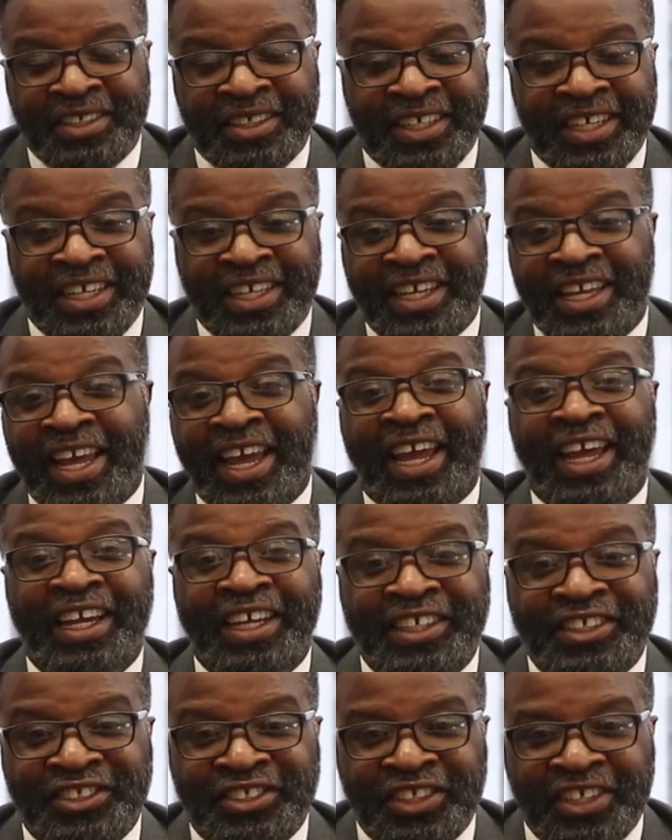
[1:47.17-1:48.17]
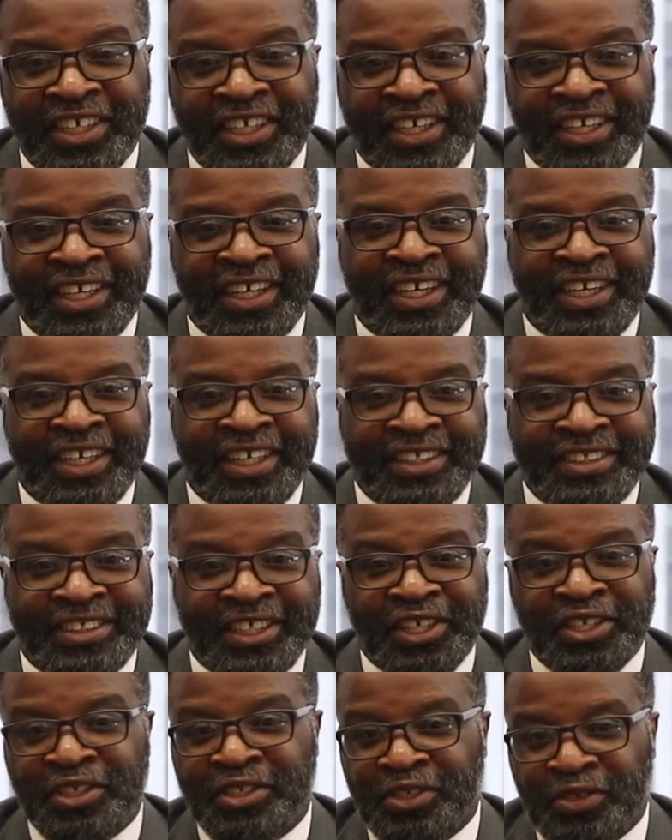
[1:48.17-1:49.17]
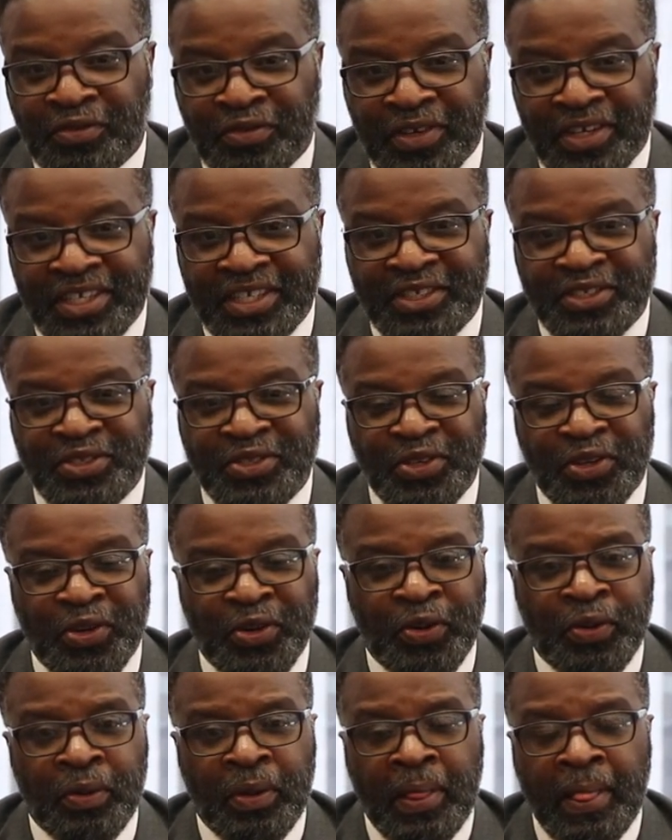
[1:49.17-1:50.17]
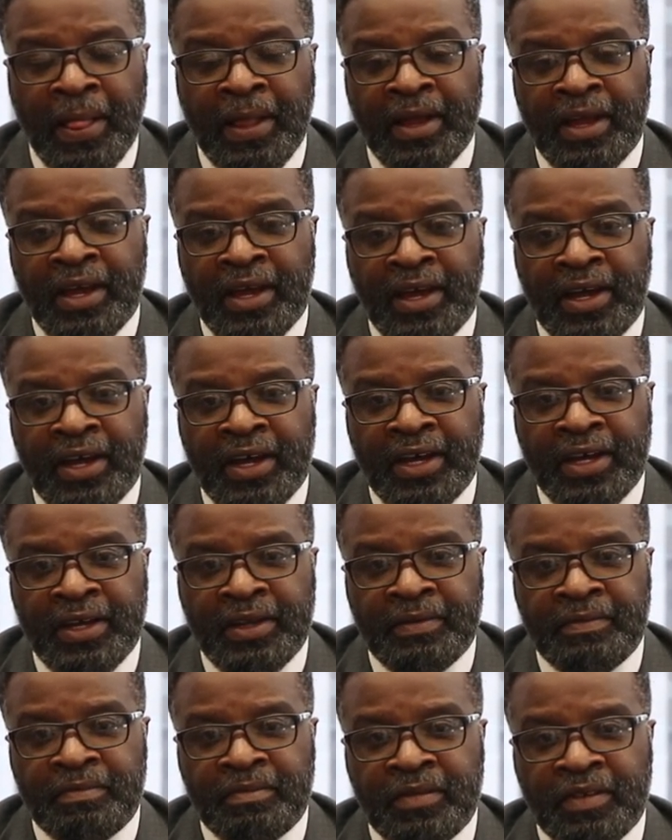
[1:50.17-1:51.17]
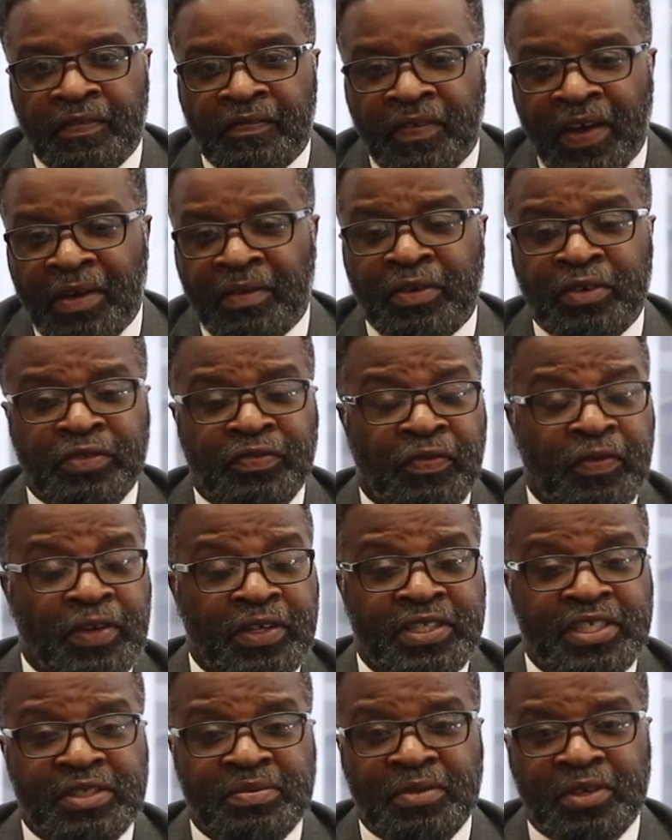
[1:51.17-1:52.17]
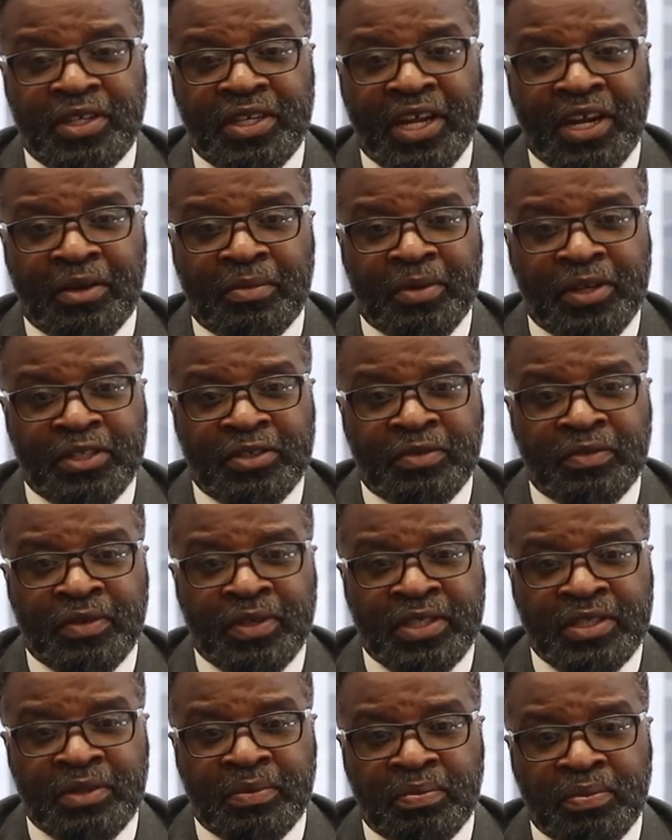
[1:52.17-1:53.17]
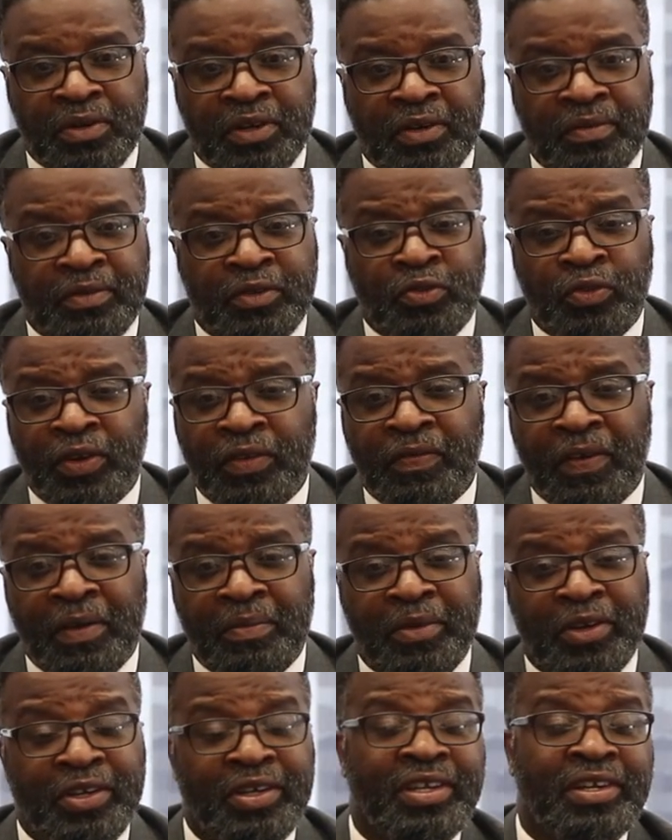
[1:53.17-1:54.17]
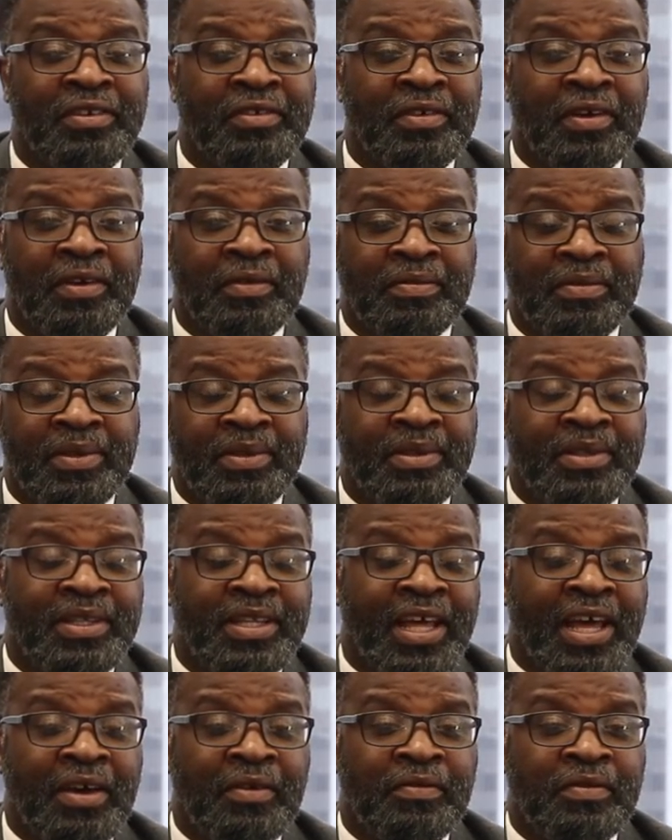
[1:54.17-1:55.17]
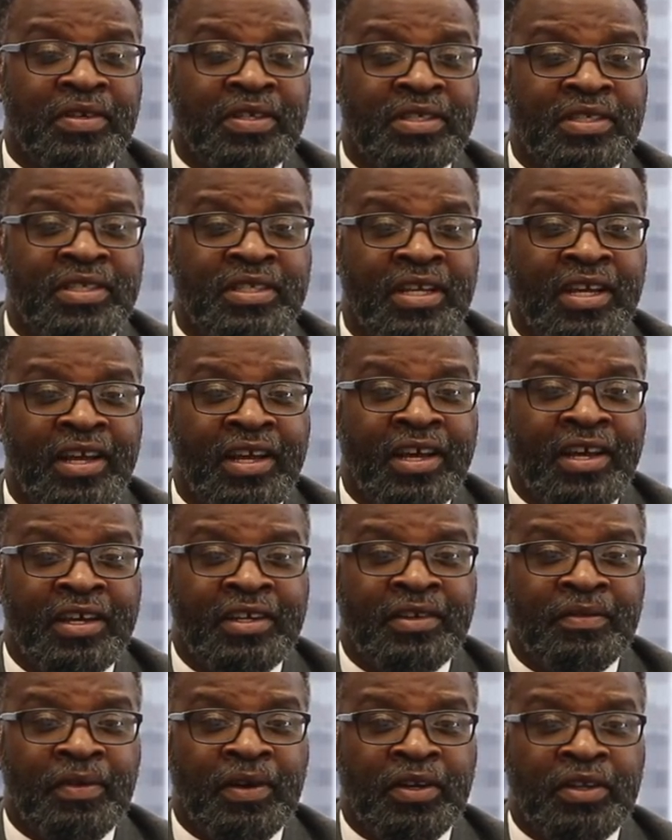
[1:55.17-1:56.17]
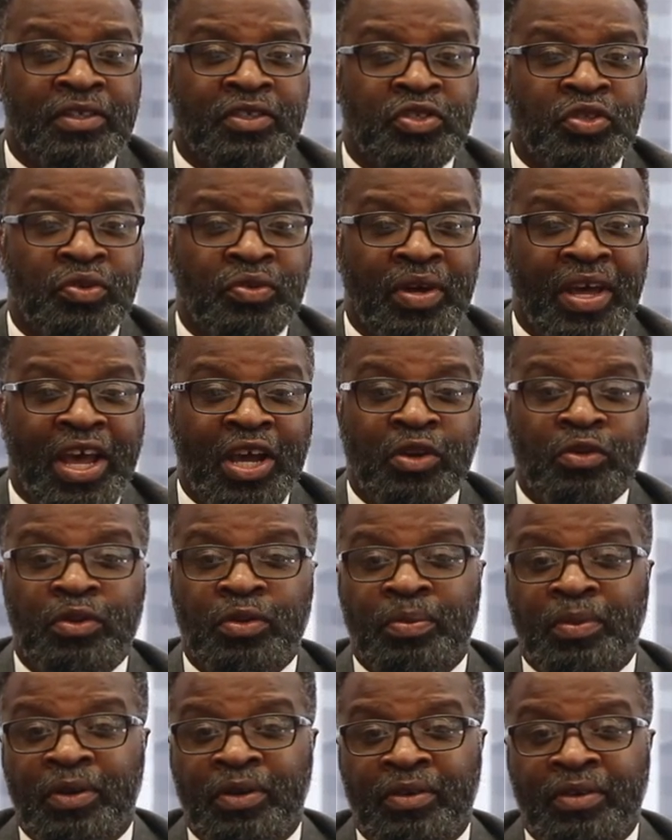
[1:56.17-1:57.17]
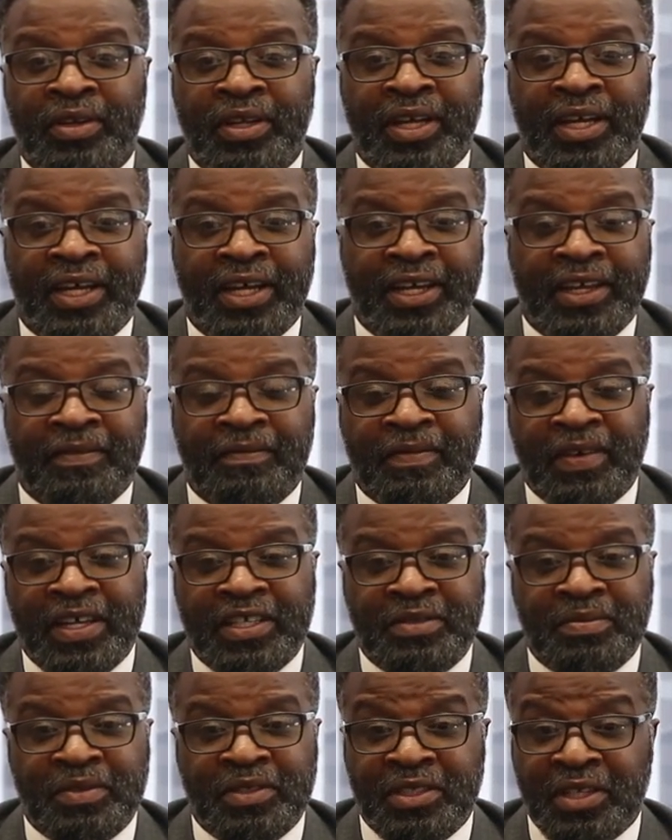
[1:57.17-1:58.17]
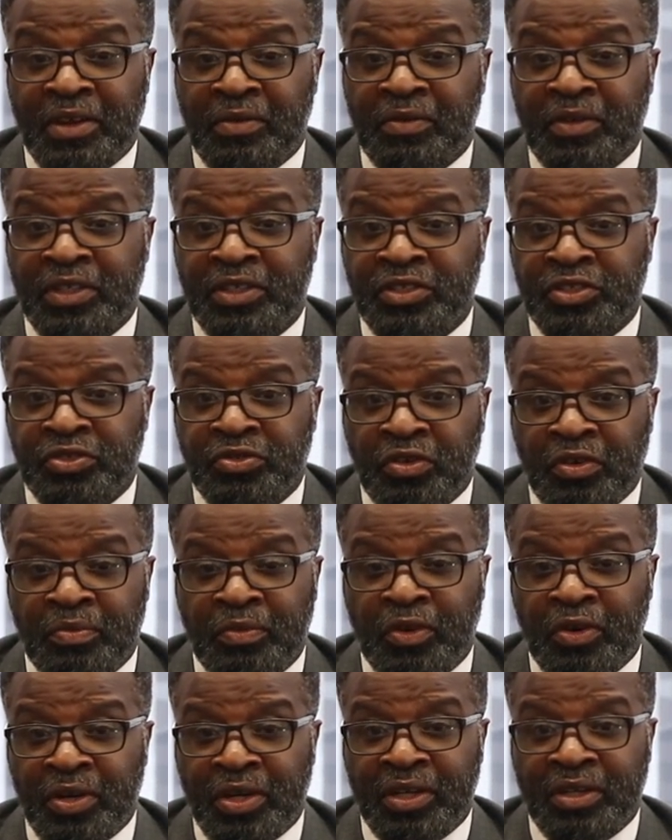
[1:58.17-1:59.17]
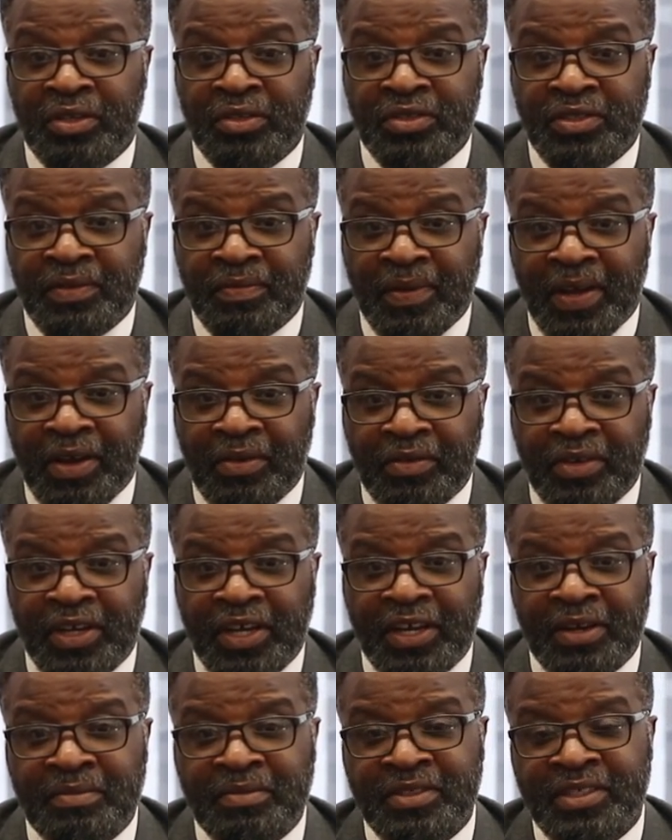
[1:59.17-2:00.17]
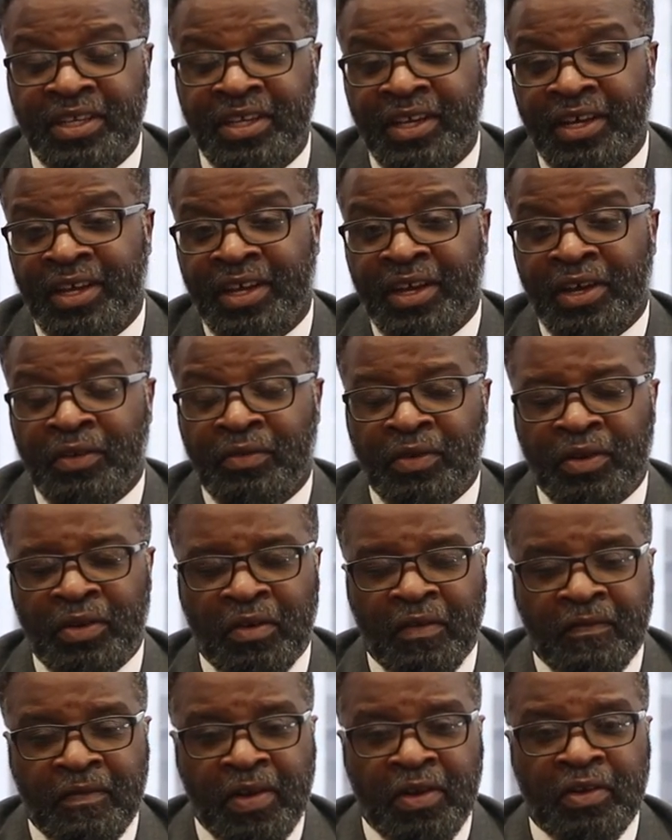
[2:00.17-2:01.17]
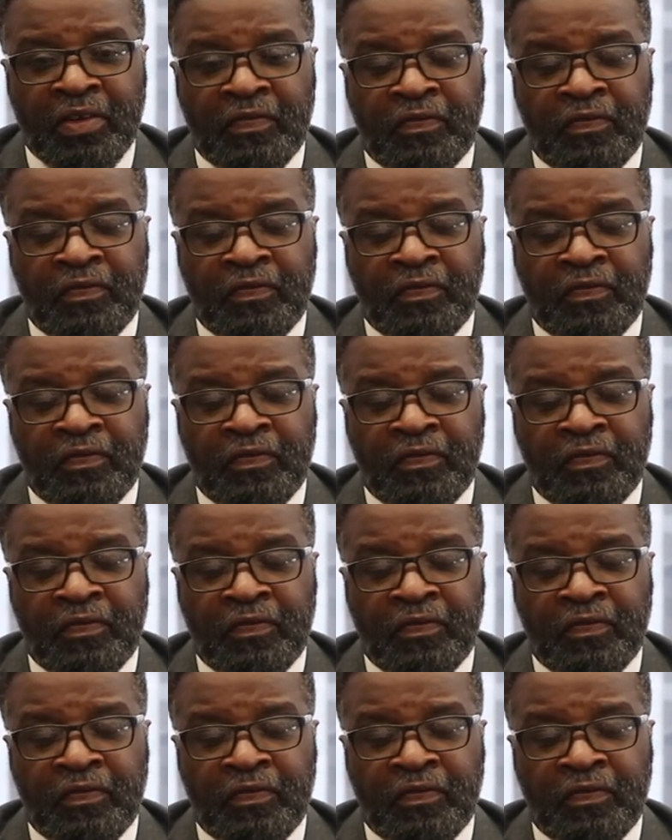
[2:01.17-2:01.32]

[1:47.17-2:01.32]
engaged citizenry. And so $546 million budget was approved. $25 million of that was devoted to equitable investments that will ensure more inclusive outcomes. We were very